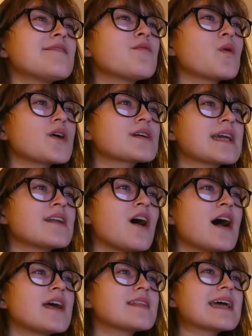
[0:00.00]
of working
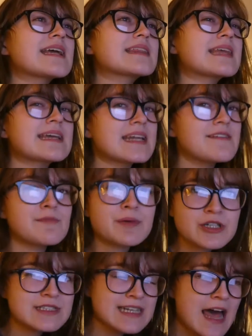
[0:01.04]
on, like, thinking of a
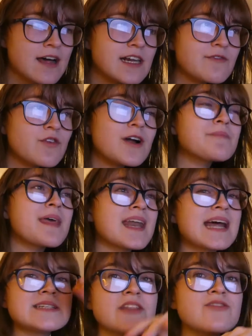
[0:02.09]
personality for him. And
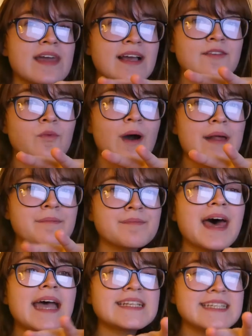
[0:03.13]
I did think of one.
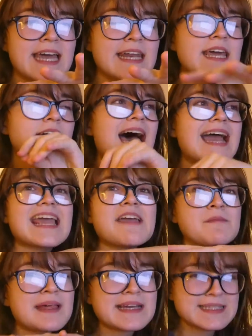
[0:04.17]
I did. I gave
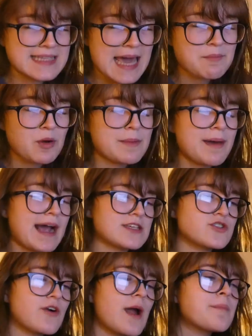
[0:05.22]
him, like, a sad boy
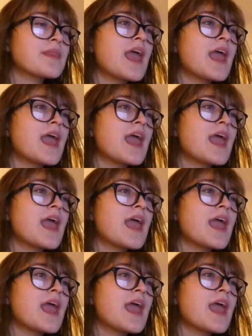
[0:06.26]
backstory.